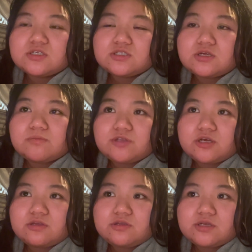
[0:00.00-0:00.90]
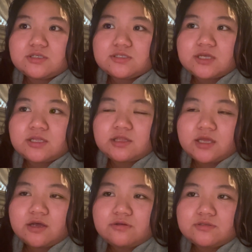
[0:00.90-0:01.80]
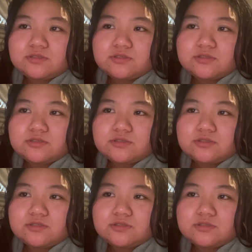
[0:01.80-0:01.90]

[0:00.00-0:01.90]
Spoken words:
So I'm telling you guys that now.